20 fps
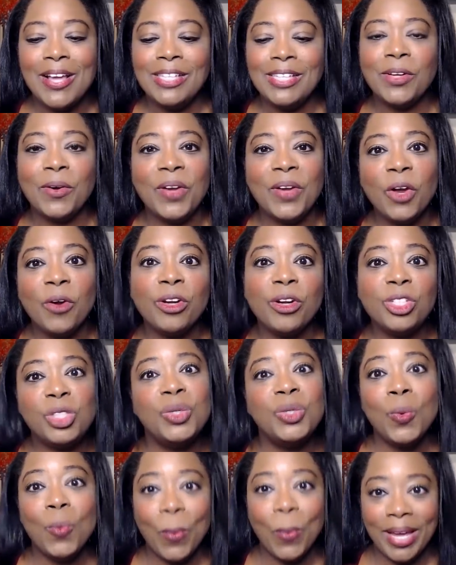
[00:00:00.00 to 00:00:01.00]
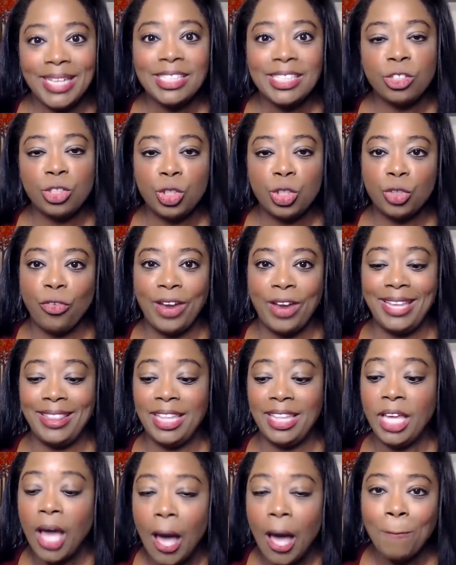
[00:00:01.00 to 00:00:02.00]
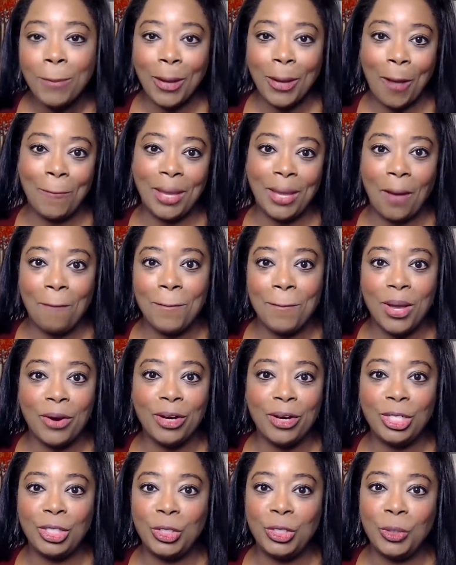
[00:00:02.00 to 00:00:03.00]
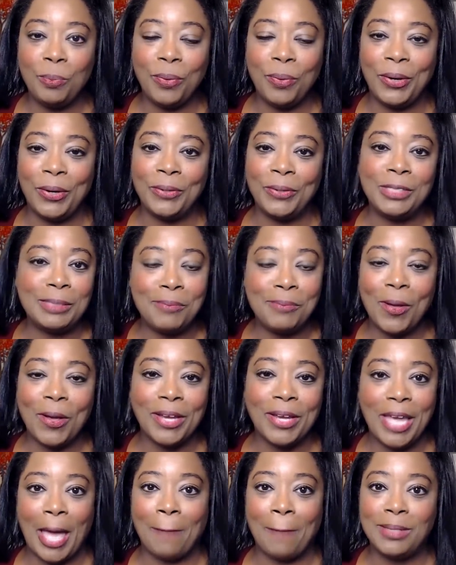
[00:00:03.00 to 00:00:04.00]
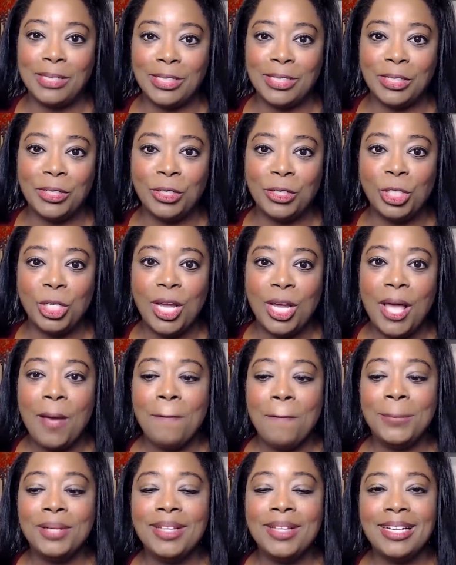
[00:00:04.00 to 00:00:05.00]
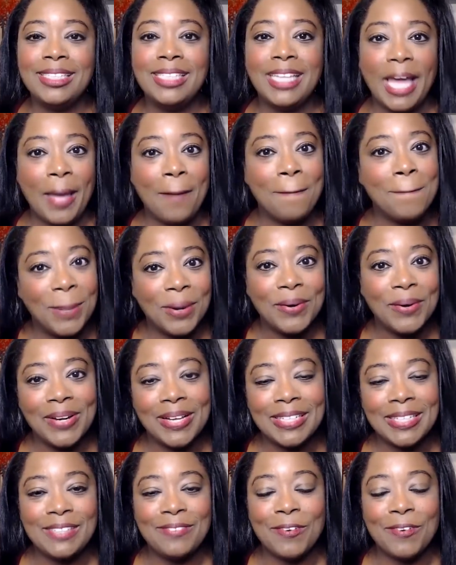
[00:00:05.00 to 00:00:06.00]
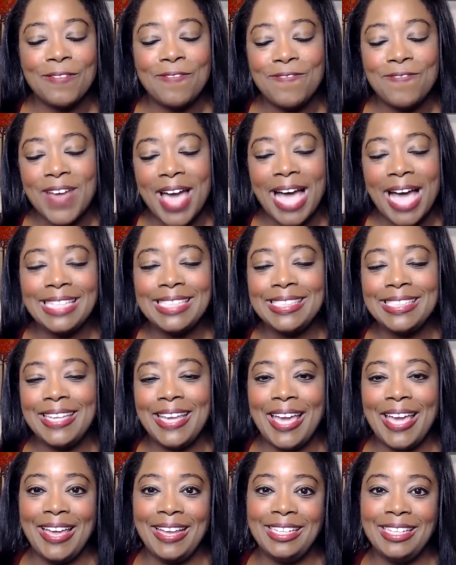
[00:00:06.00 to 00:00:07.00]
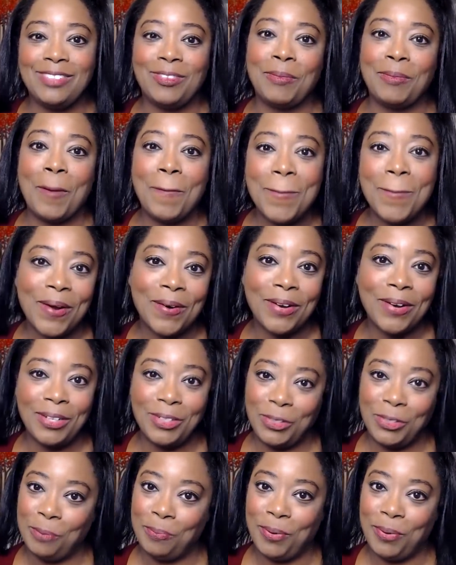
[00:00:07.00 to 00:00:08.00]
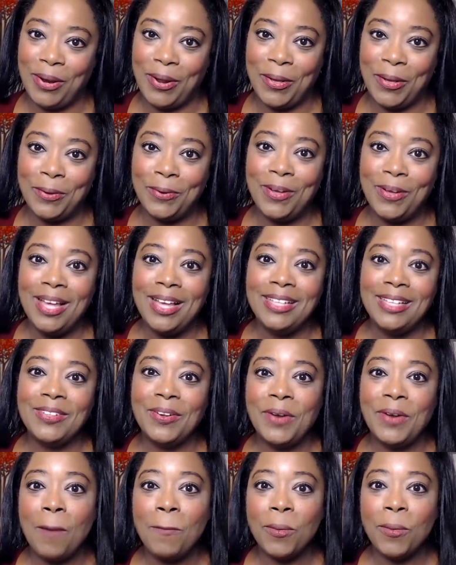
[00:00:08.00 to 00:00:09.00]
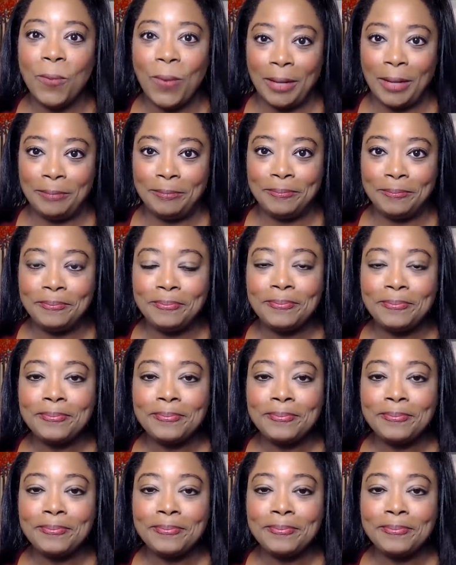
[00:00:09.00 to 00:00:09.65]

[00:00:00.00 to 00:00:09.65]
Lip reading: So here are two ways to trade the upcoming America 2.0 small cap surge, plus a bonus for fast gains from America 2.0. So number one,